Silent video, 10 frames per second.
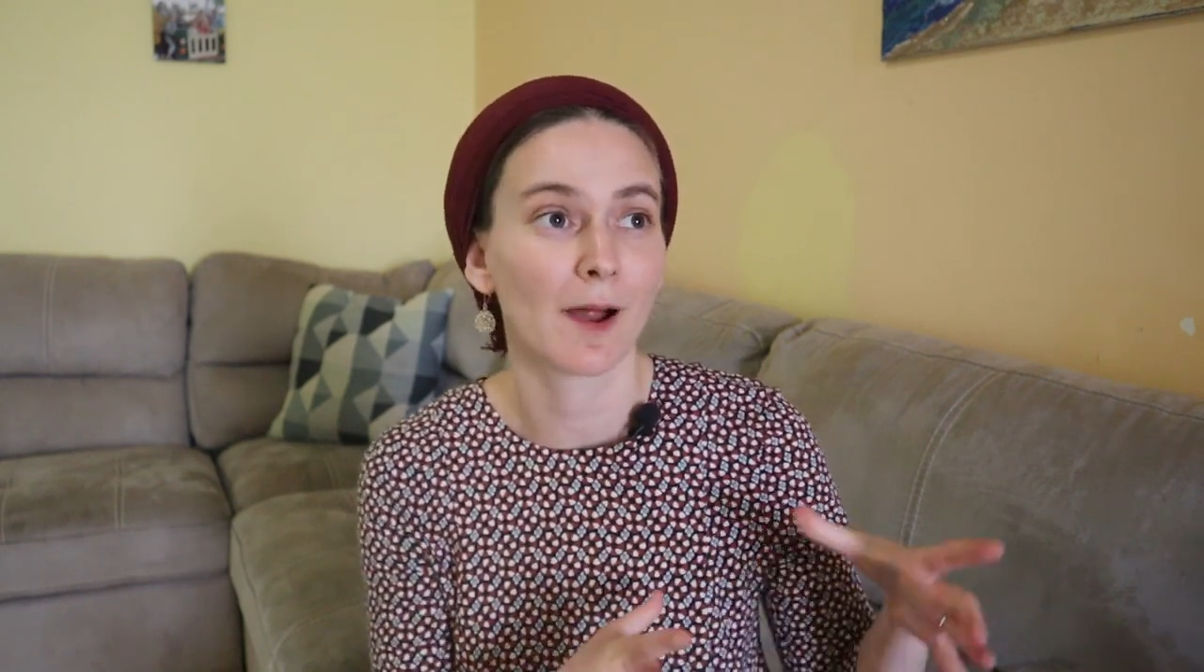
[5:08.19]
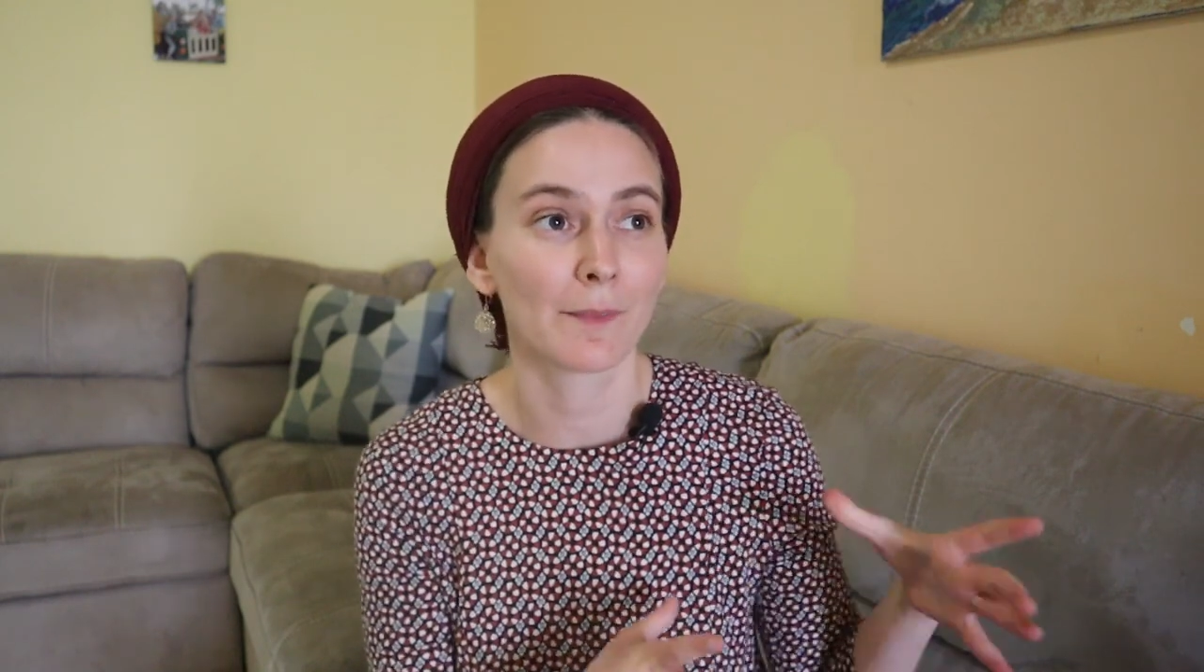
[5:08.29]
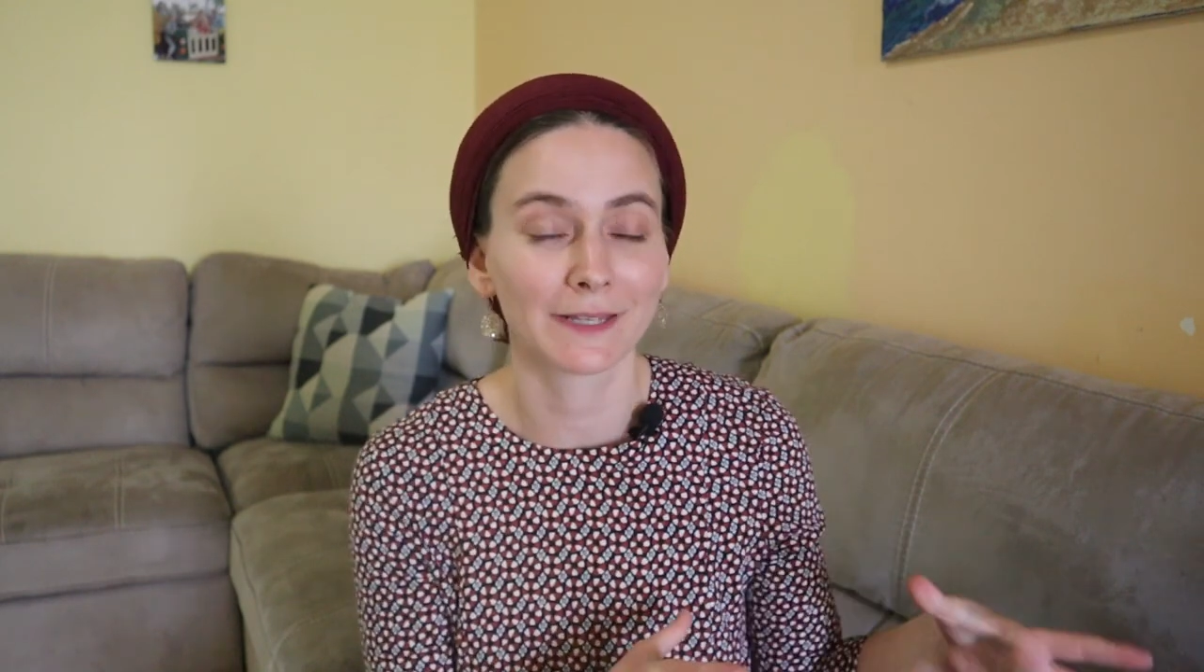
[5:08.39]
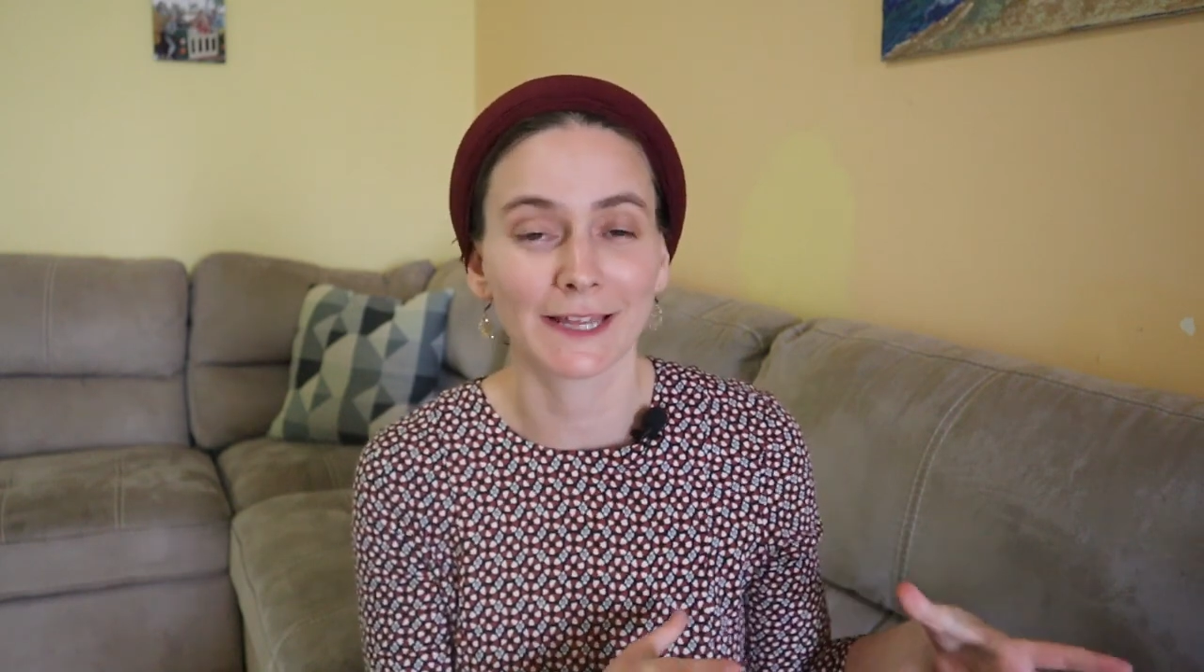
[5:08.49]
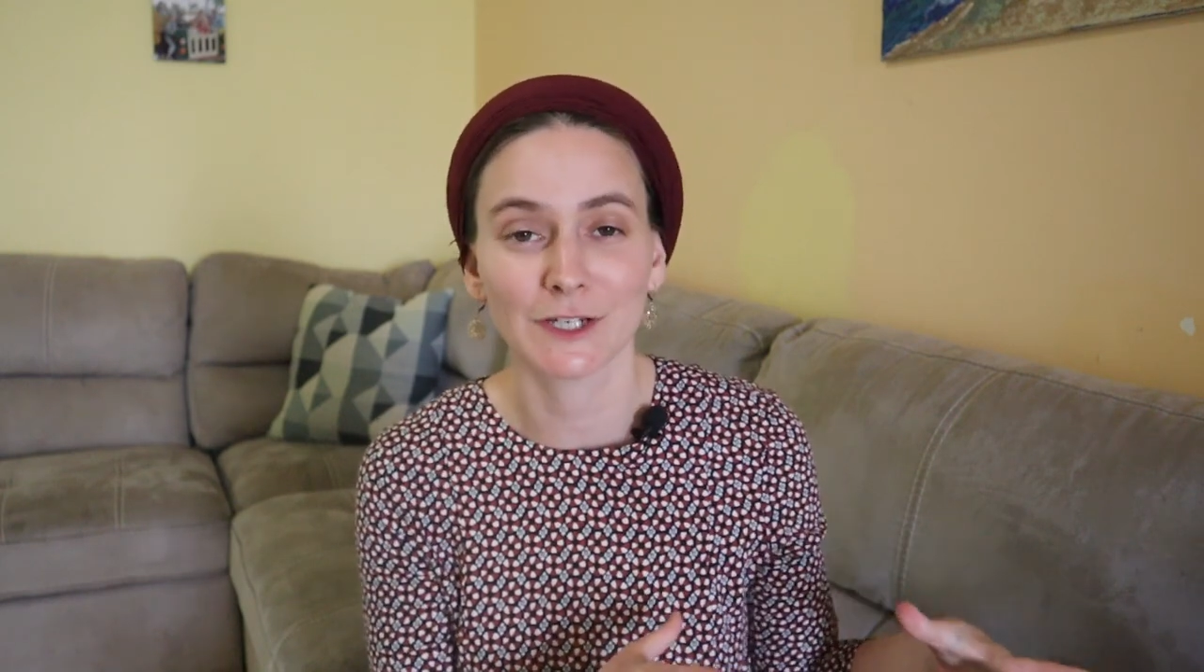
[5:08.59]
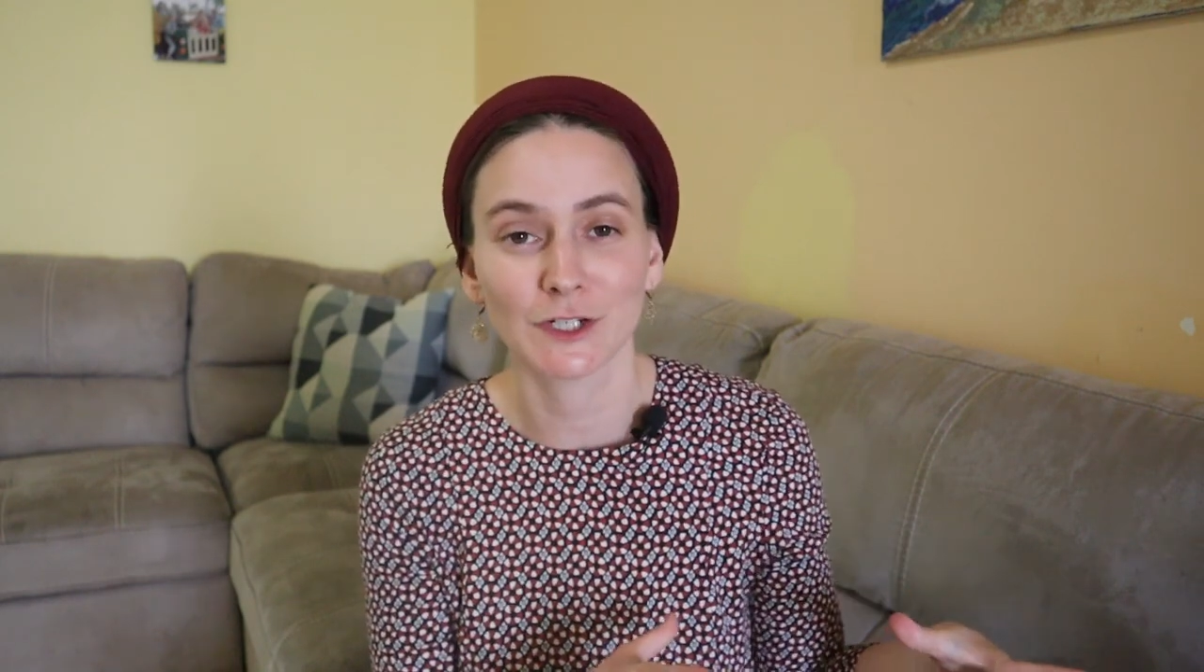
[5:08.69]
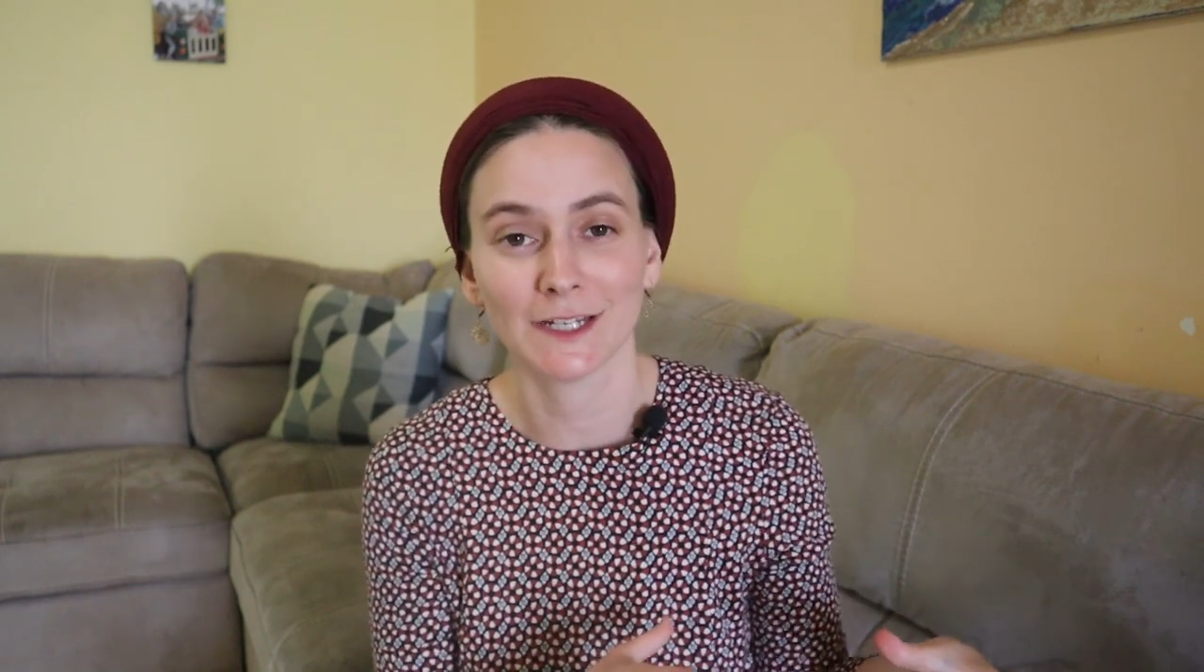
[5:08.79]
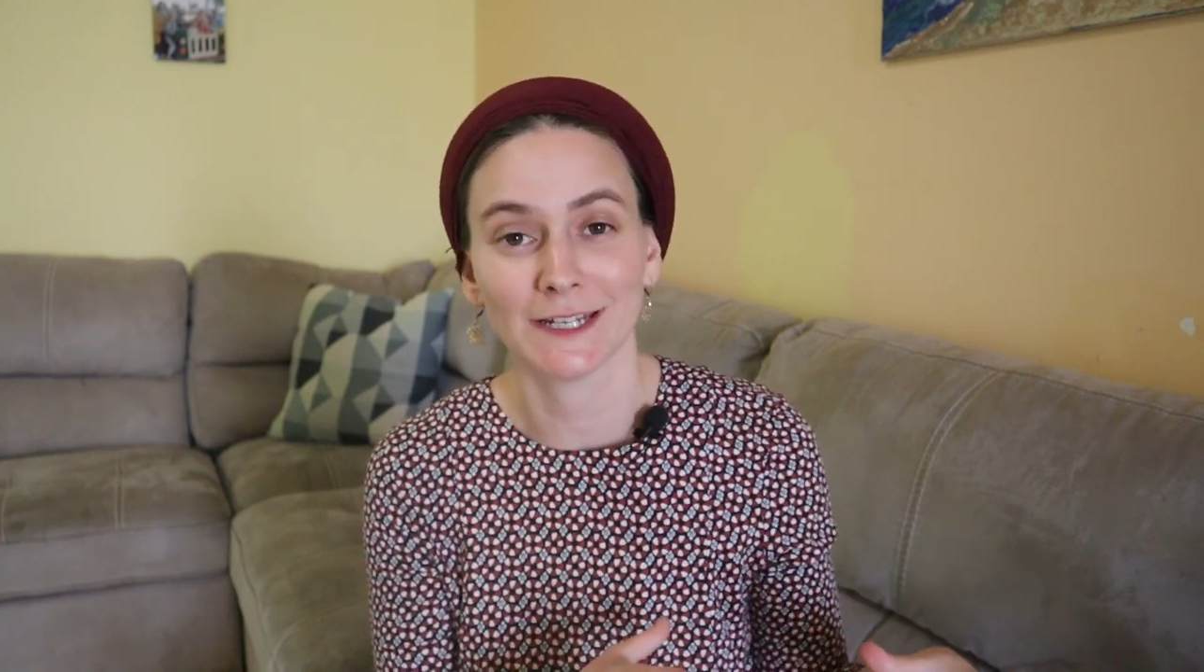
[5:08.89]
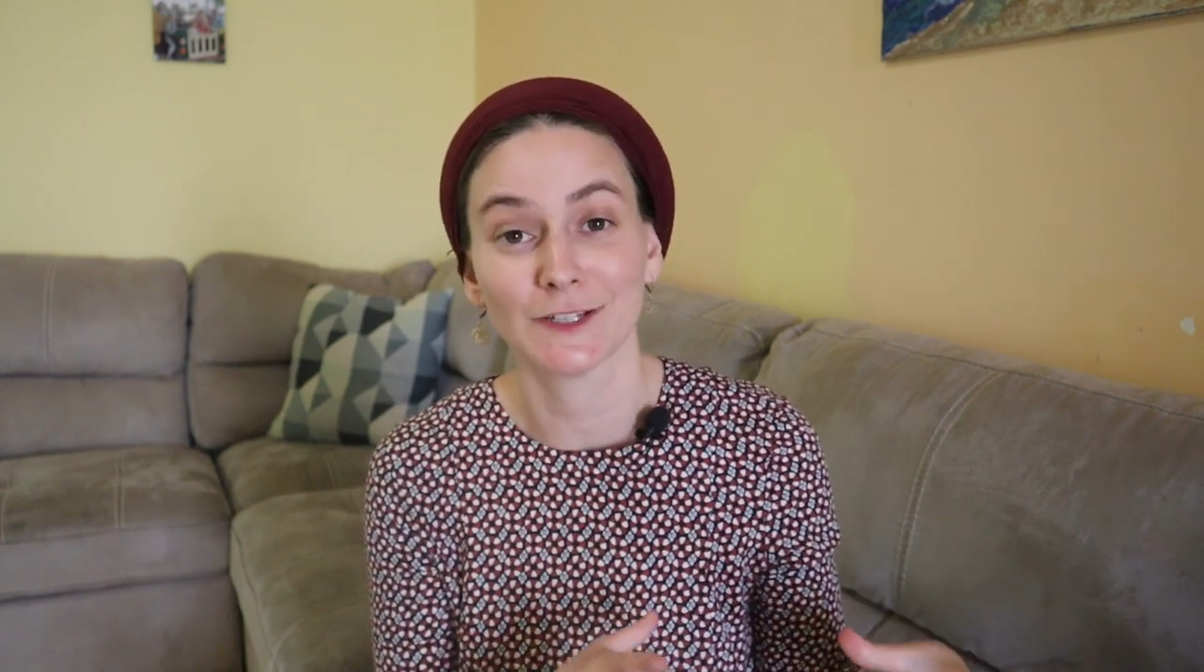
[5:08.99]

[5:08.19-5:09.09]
population